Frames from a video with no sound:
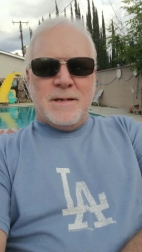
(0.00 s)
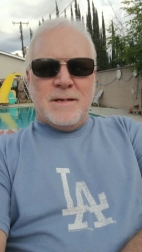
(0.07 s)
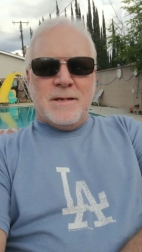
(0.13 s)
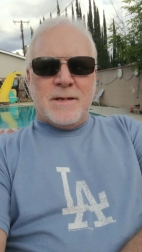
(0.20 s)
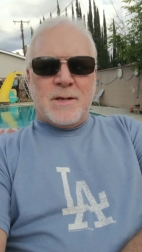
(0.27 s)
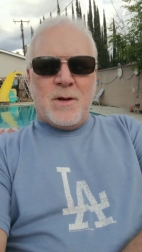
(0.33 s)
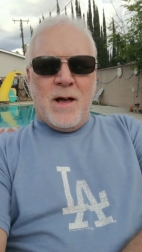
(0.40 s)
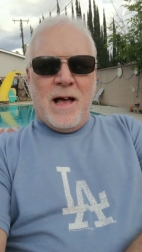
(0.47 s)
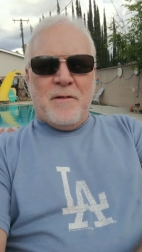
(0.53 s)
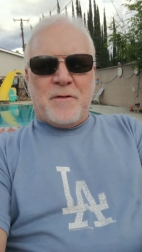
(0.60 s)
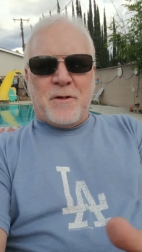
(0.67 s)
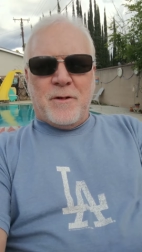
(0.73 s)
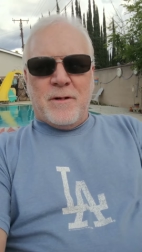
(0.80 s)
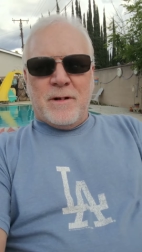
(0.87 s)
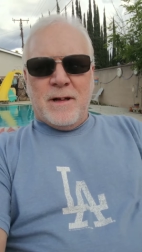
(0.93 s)
So
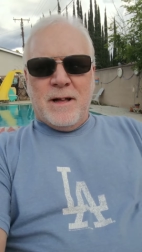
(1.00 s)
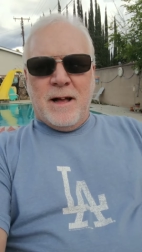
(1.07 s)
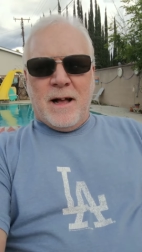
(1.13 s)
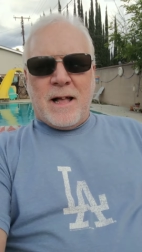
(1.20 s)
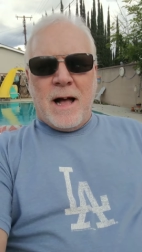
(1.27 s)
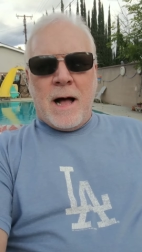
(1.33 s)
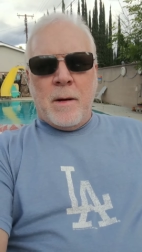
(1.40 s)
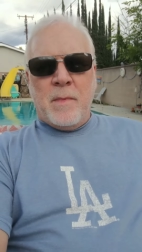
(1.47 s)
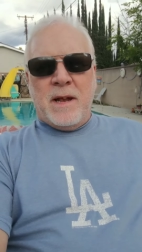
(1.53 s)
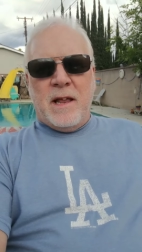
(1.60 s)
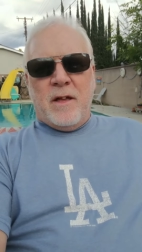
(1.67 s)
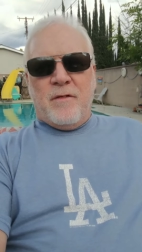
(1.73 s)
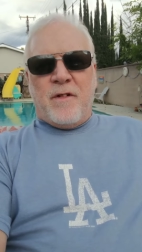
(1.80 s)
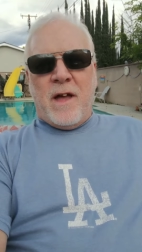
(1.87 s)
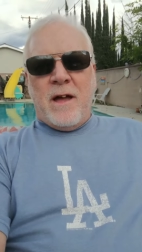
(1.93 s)
after a comedy
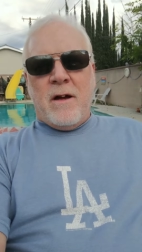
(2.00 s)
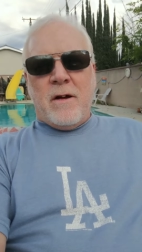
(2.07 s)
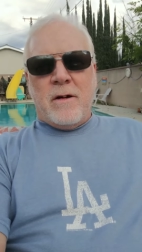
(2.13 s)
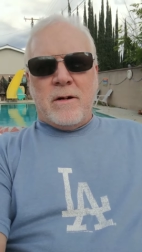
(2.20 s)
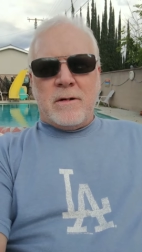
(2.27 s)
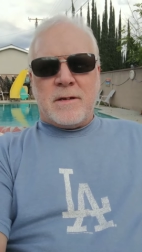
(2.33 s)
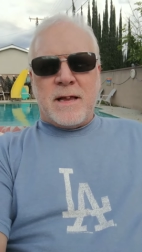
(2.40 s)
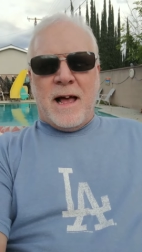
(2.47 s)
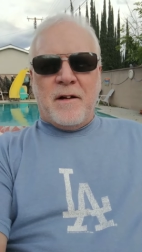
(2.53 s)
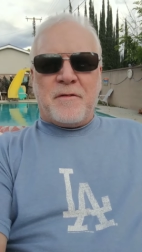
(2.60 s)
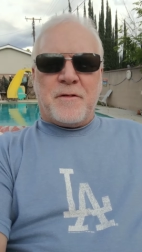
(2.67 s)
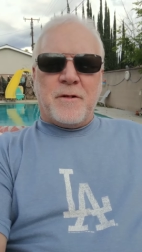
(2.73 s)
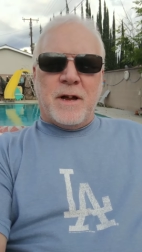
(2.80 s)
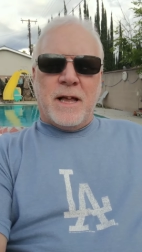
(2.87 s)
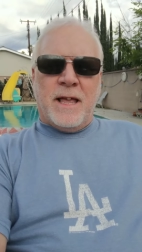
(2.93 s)
of errors,
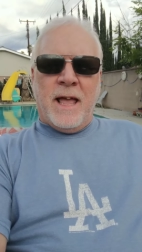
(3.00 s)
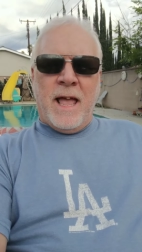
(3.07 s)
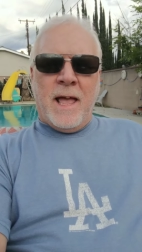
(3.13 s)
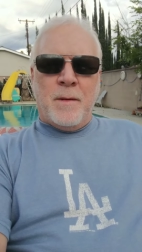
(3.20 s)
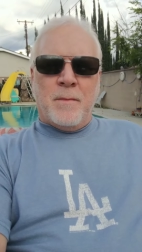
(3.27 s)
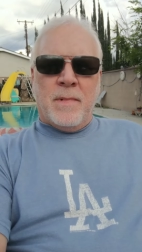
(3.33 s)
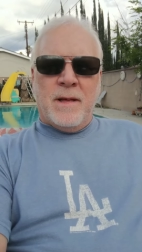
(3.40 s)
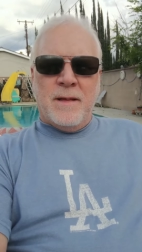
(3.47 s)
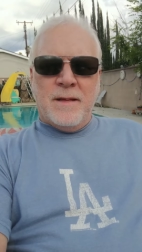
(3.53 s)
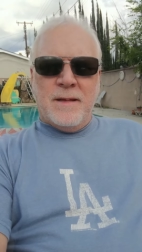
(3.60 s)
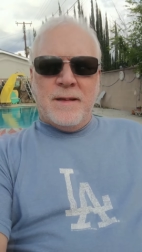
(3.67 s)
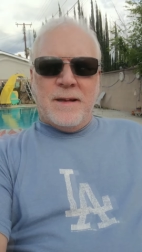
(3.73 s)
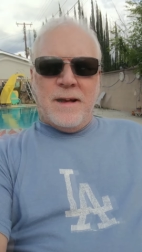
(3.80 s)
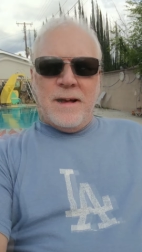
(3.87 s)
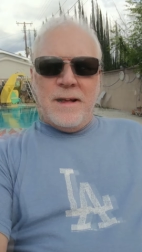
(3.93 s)
after a game,
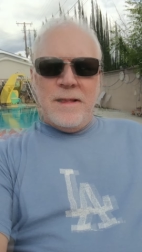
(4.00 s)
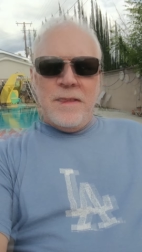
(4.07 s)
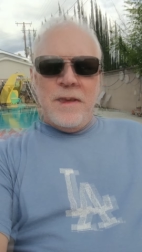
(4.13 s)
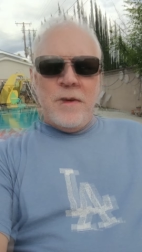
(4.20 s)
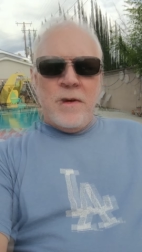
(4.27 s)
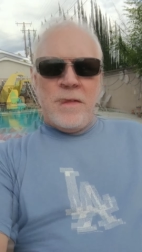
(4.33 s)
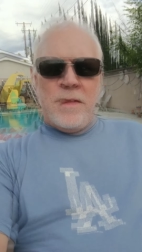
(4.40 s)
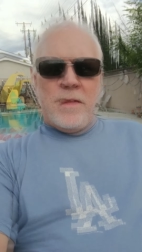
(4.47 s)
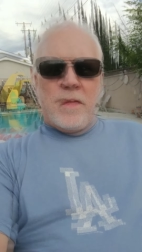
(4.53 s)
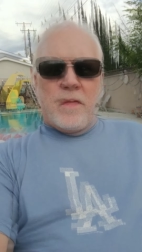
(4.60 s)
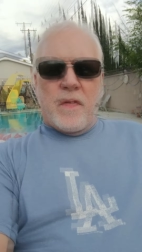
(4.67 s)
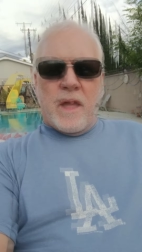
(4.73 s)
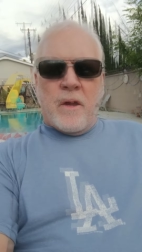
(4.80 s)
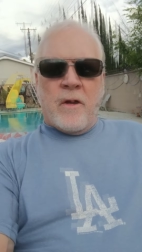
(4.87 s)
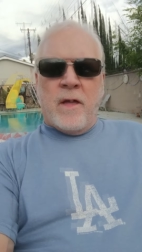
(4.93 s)

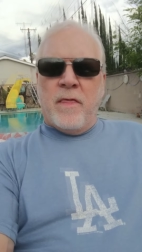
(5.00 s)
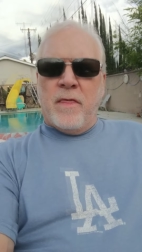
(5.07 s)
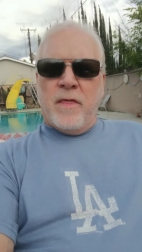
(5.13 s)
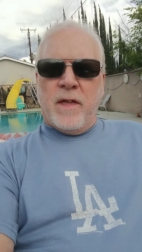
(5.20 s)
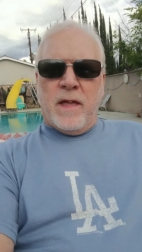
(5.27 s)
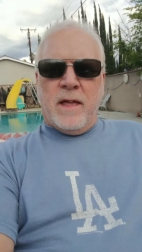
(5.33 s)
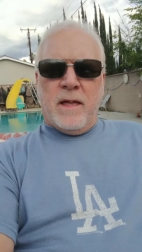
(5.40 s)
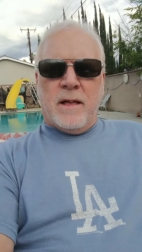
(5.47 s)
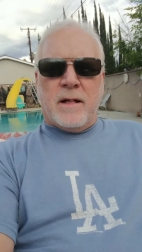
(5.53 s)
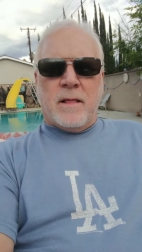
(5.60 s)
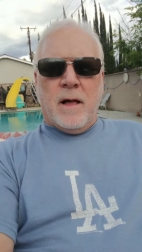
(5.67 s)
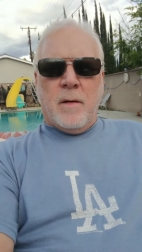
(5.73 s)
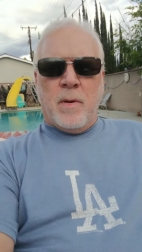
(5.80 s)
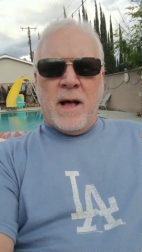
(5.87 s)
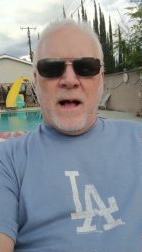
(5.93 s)
they're in the
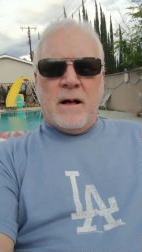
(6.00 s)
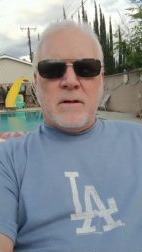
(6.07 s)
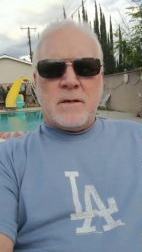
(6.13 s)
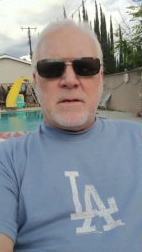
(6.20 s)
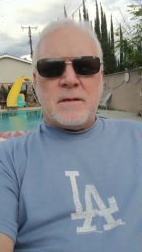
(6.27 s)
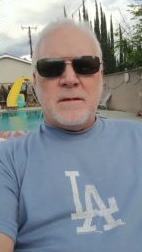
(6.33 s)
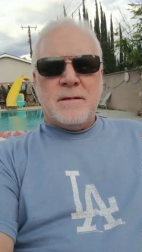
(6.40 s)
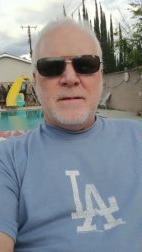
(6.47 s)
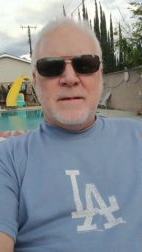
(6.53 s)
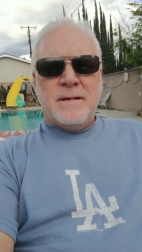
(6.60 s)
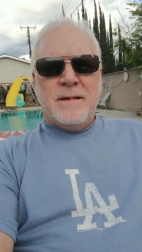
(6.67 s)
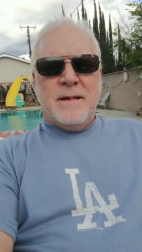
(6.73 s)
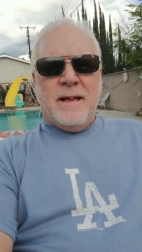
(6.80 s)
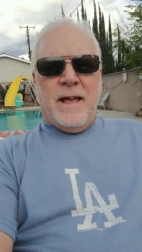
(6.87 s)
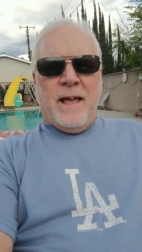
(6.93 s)
clubhouse,
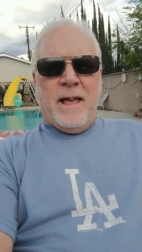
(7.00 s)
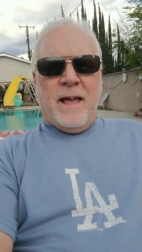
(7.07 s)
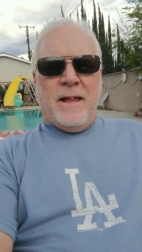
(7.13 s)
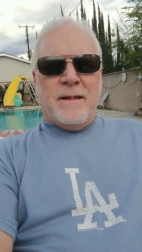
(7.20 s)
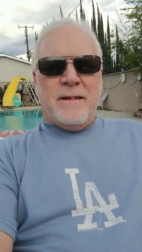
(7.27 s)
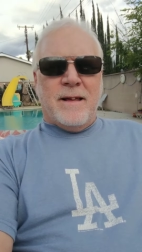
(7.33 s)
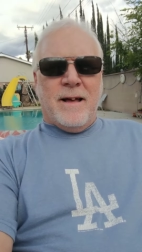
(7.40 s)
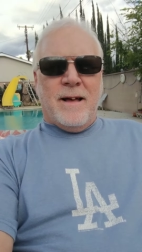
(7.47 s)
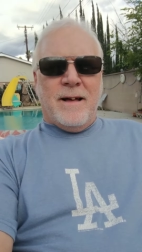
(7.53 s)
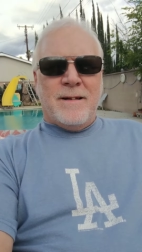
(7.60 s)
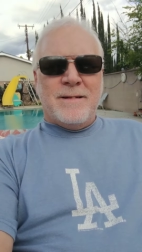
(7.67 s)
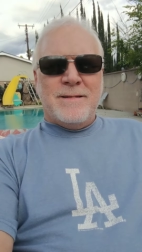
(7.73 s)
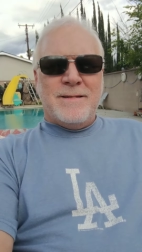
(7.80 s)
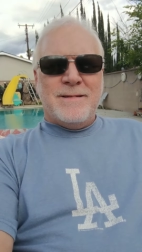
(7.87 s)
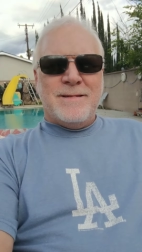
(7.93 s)
and
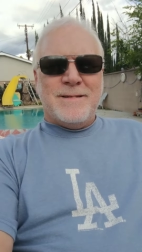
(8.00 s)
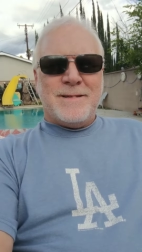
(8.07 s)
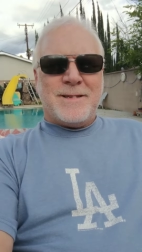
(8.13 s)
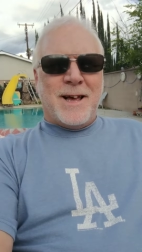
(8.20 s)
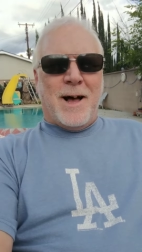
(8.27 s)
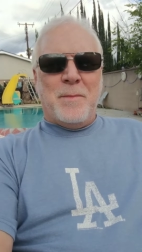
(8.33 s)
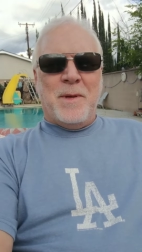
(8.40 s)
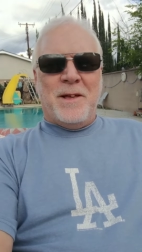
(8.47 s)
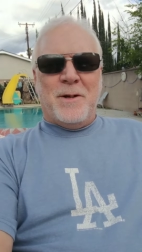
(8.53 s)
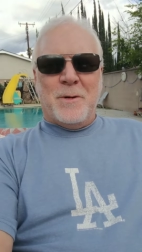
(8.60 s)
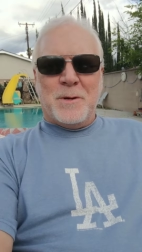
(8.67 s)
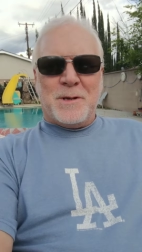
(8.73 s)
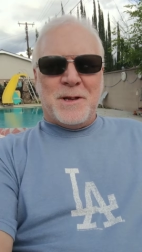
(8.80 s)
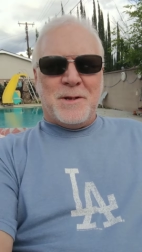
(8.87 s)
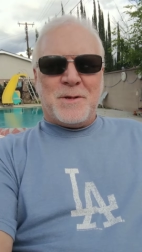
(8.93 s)
Tommy
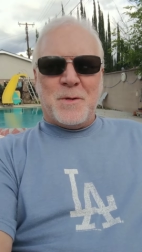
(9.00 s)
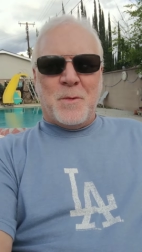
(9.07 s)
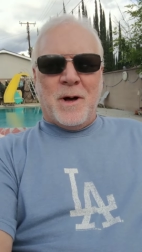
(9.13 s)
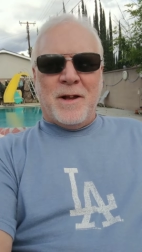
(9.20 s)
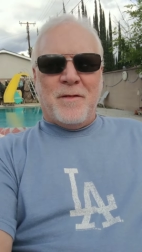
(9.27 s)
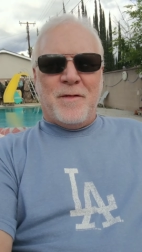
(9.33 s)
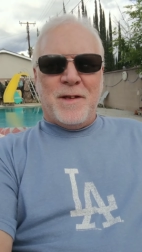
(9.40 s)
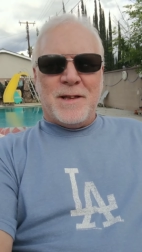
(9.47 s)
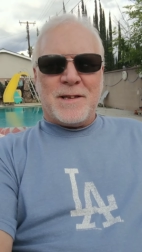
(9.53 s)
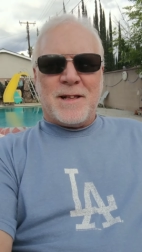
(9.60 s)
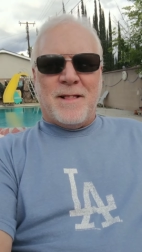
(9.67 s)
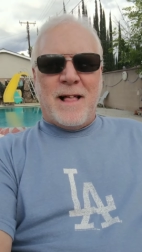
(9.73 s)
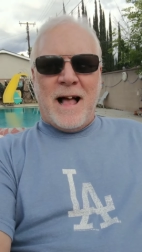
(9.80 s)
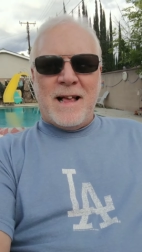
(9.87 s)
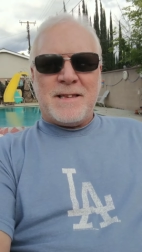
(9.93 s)
goes into one of his
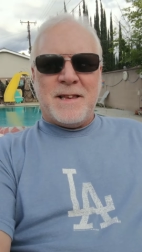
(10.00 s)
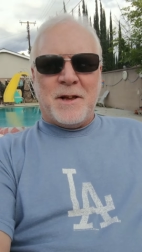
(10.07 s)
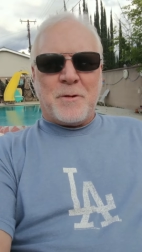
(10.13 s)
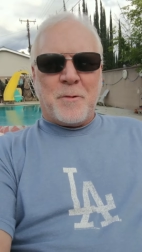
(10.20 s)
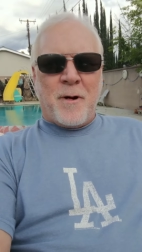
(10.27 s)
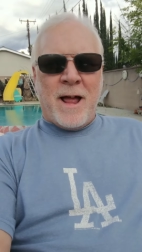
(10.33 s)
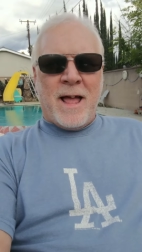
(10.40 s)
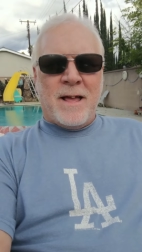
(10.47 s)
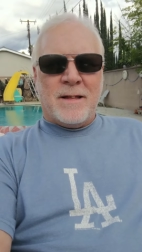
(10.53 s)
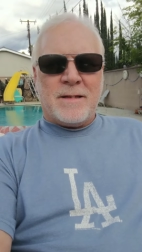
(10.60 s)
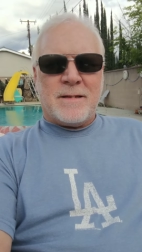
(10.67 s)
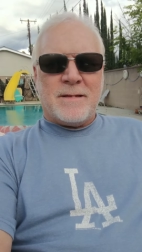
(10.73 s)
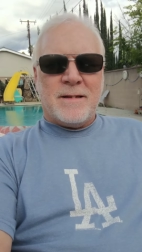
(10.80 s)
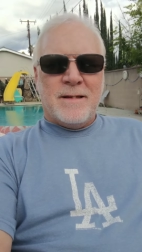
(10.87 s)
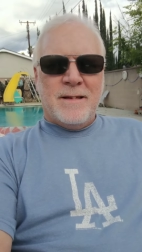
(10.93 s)
classic
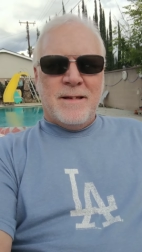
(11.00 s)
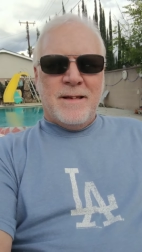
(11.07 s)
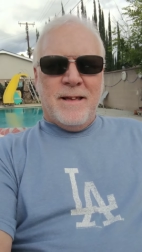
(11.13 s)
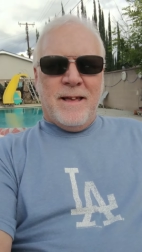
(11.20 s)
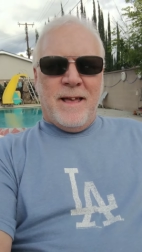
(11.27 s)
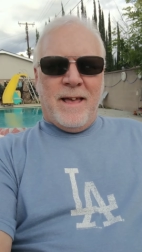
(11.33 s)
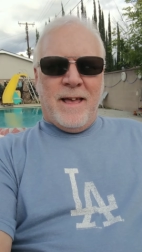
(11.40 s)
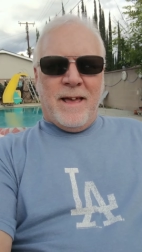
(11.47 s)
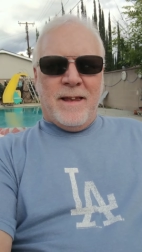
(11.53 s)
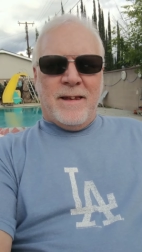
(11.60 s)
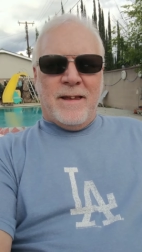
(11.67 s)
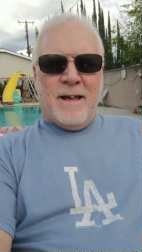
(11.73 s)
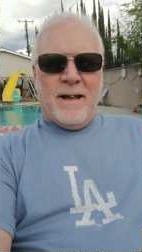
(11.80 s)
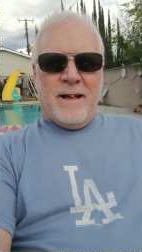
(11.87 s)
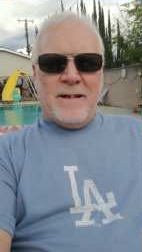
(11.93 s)
rants
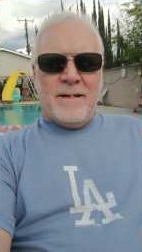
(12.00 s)
and